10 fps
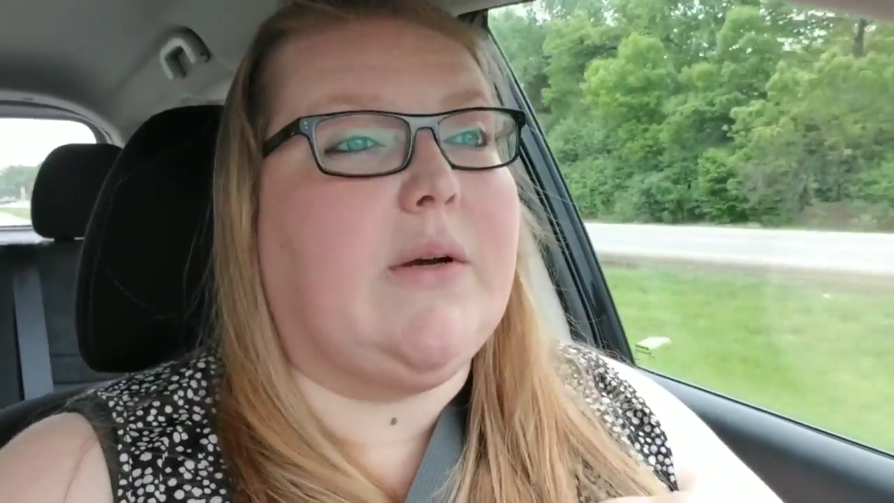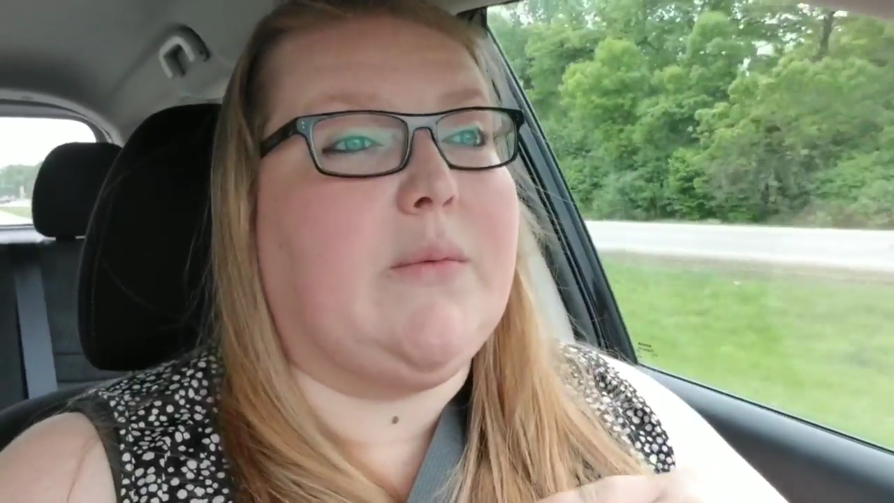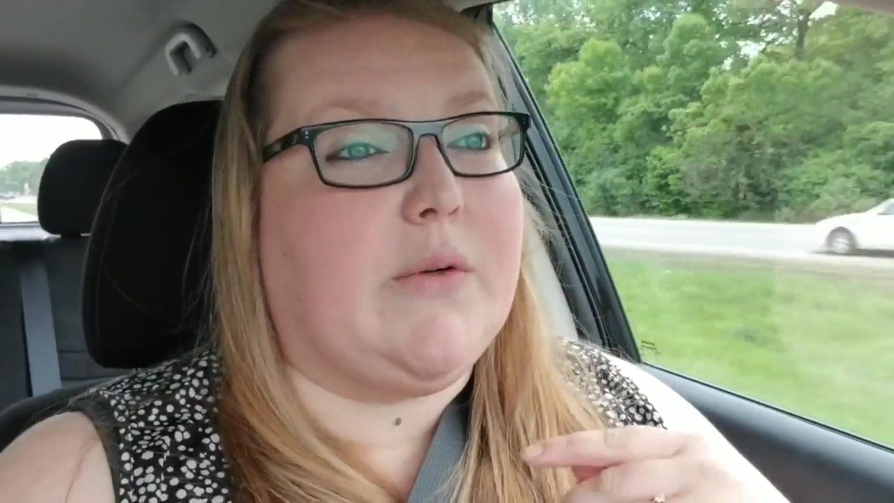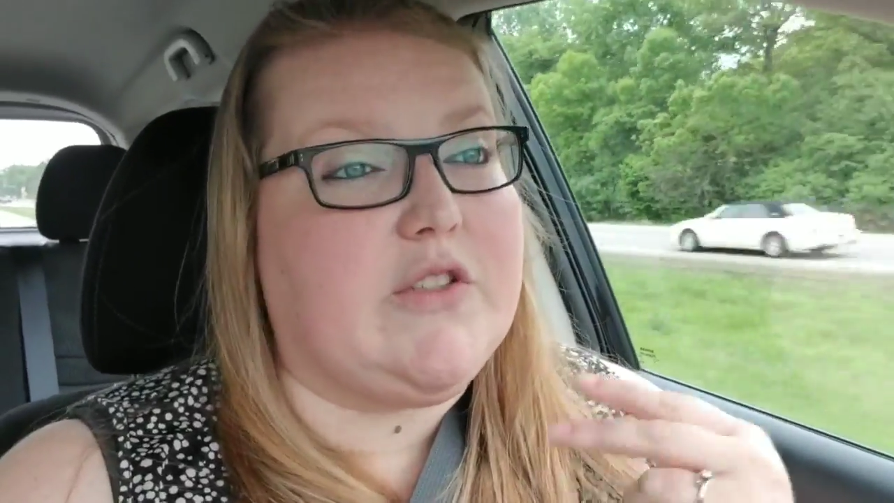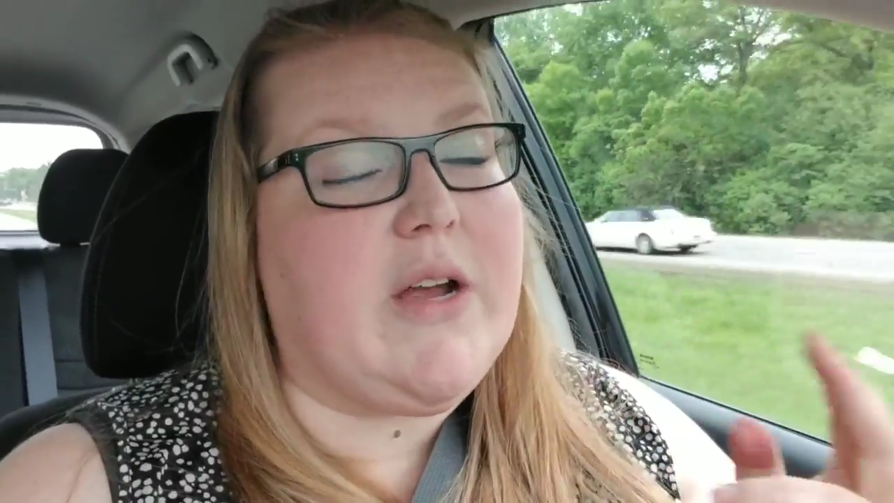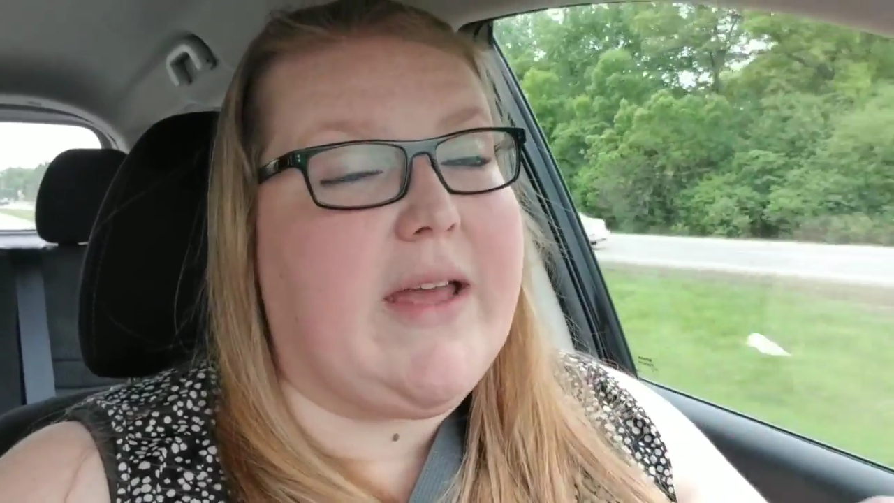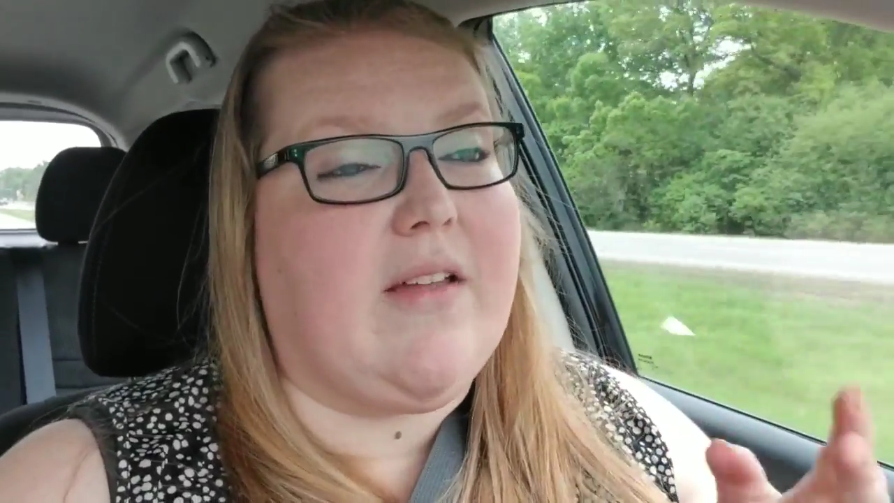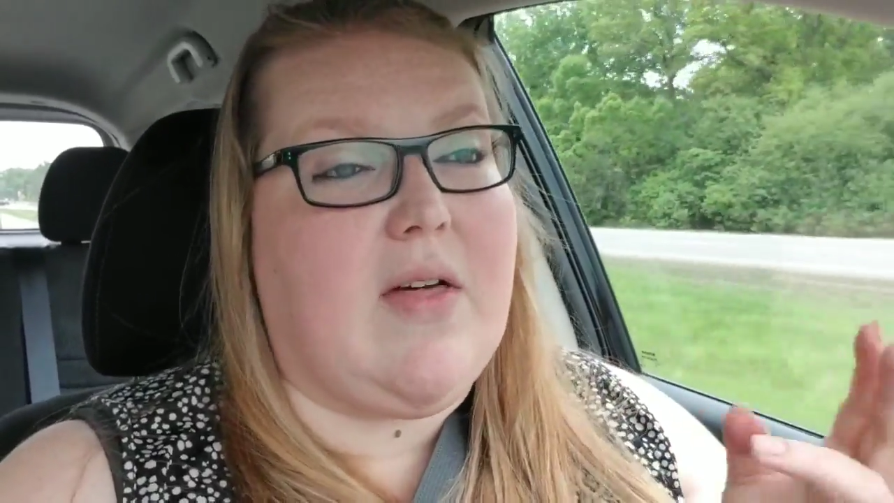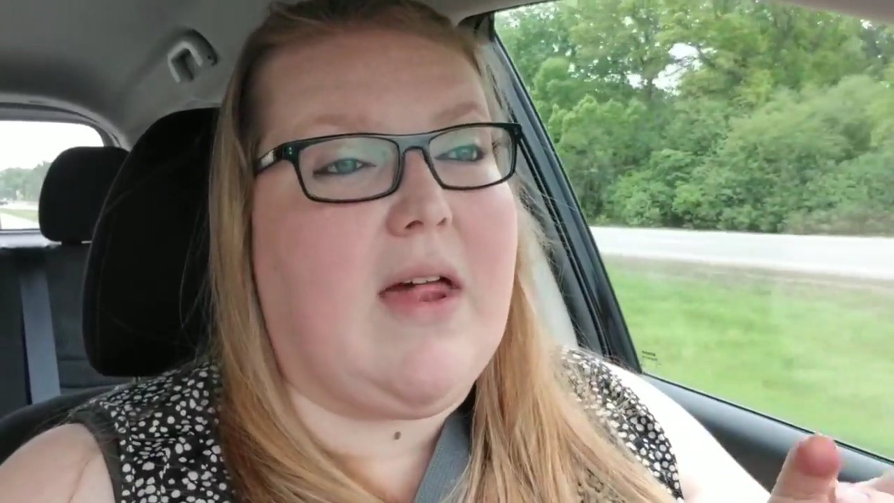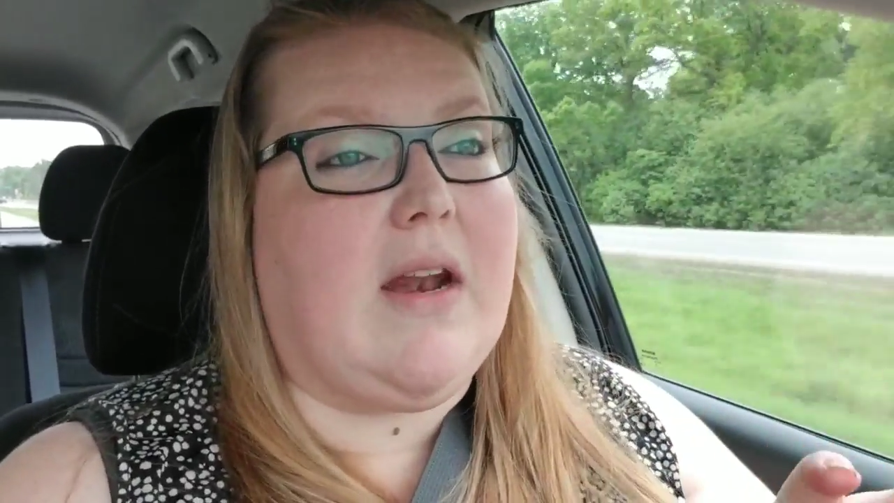and we're trying
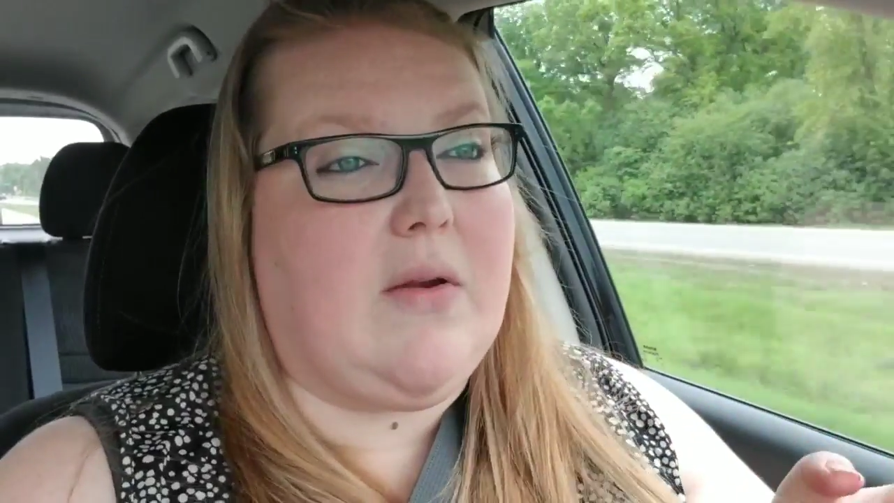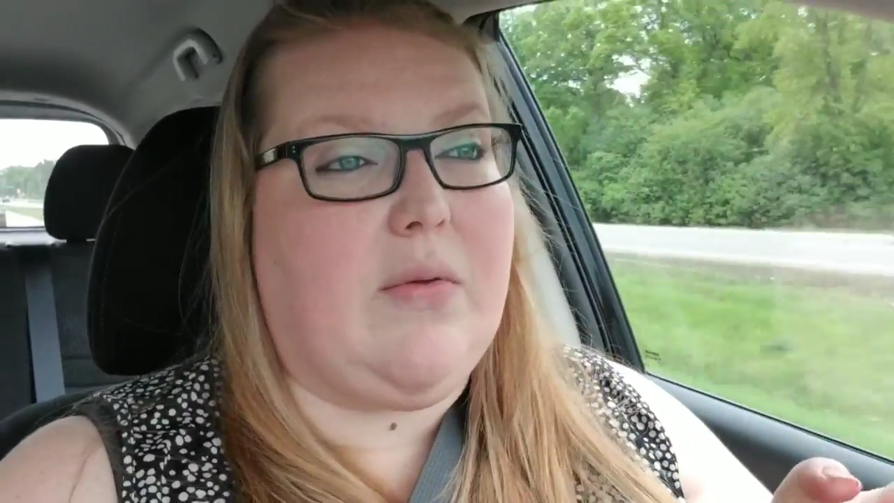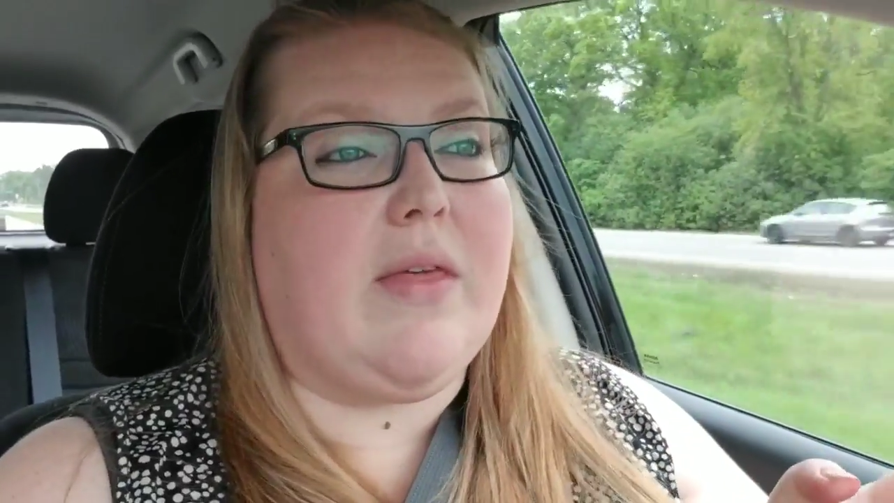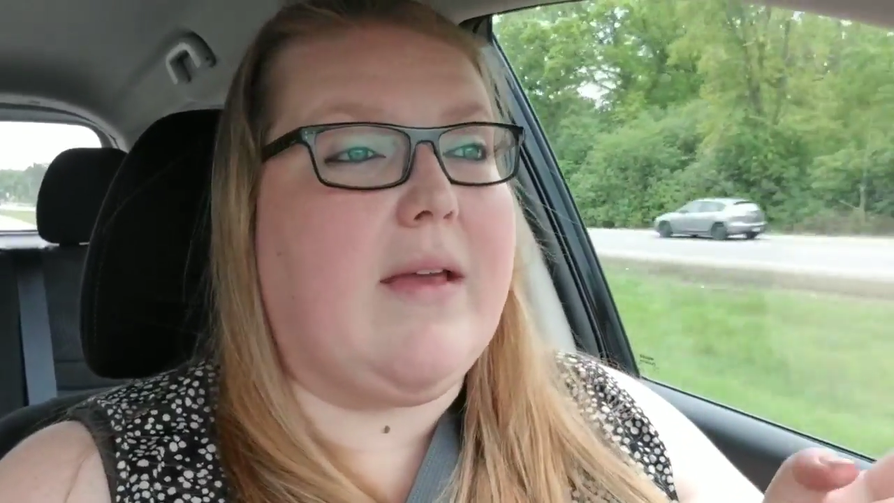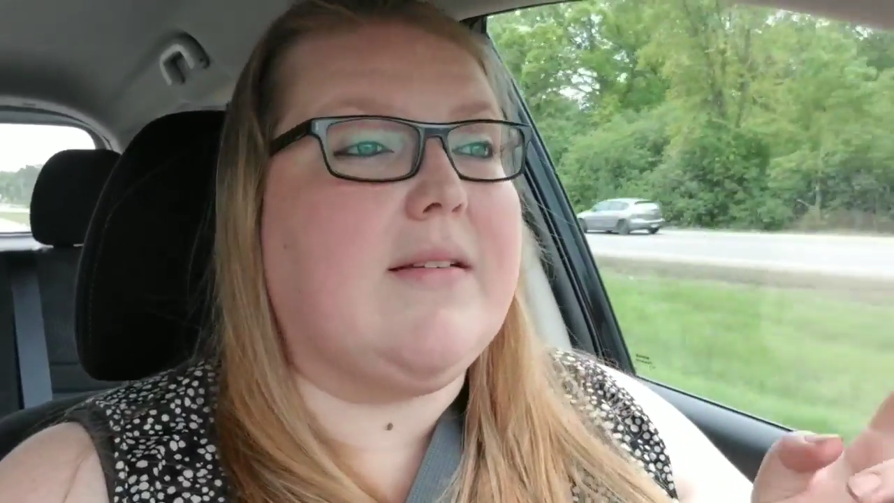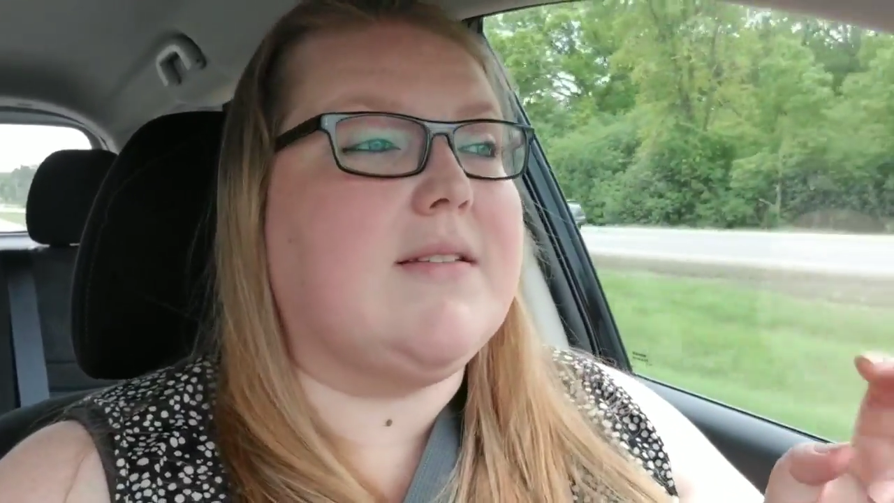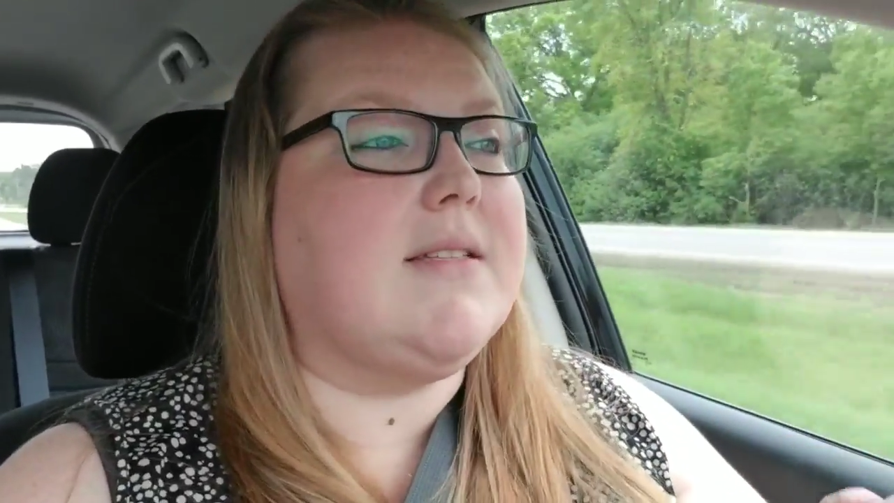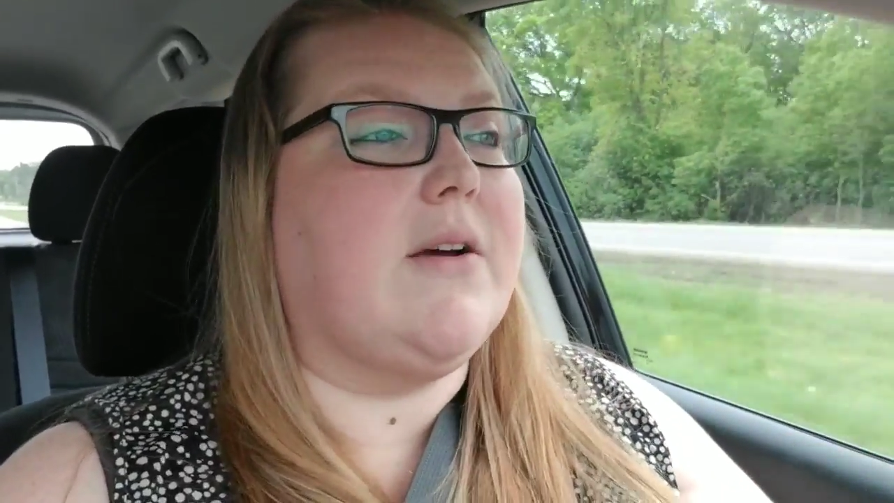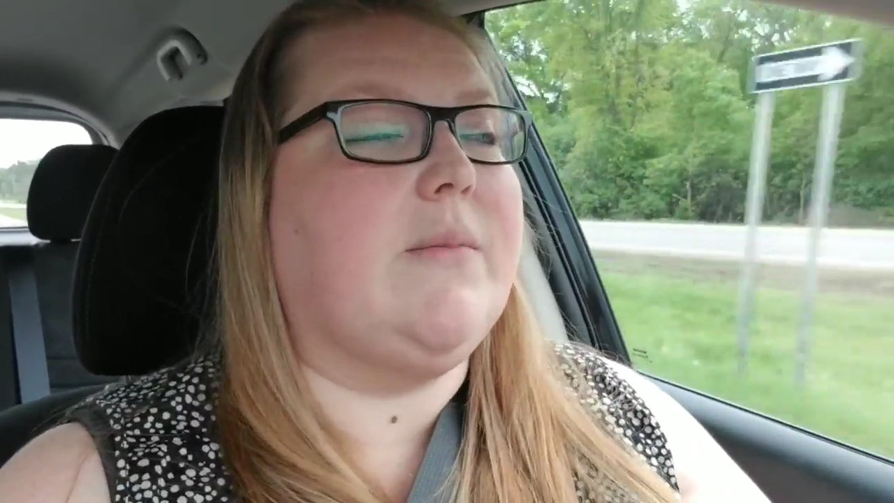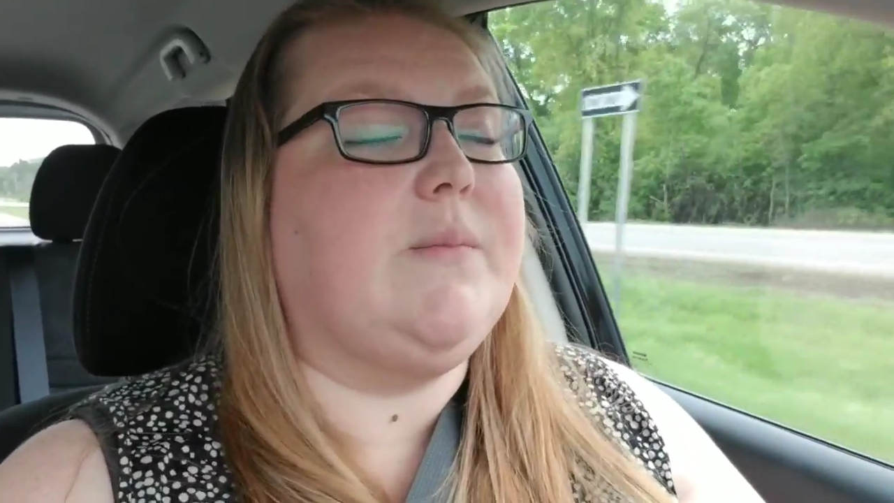a lot of new things.
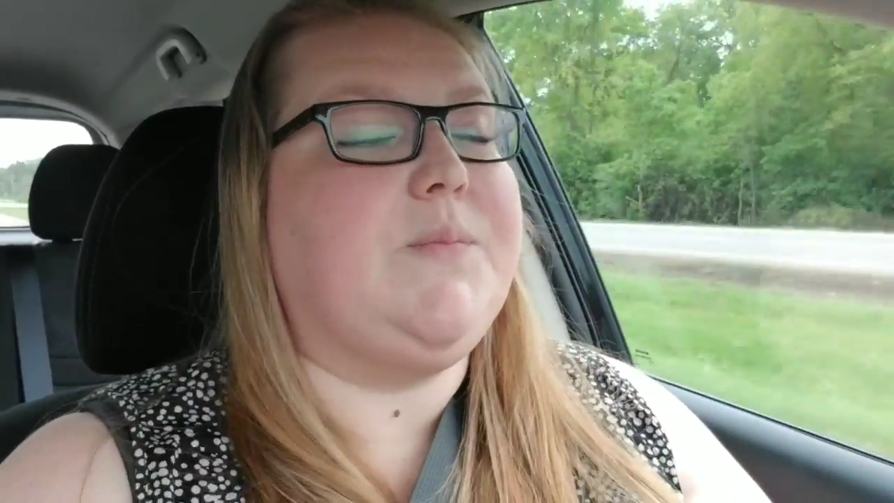So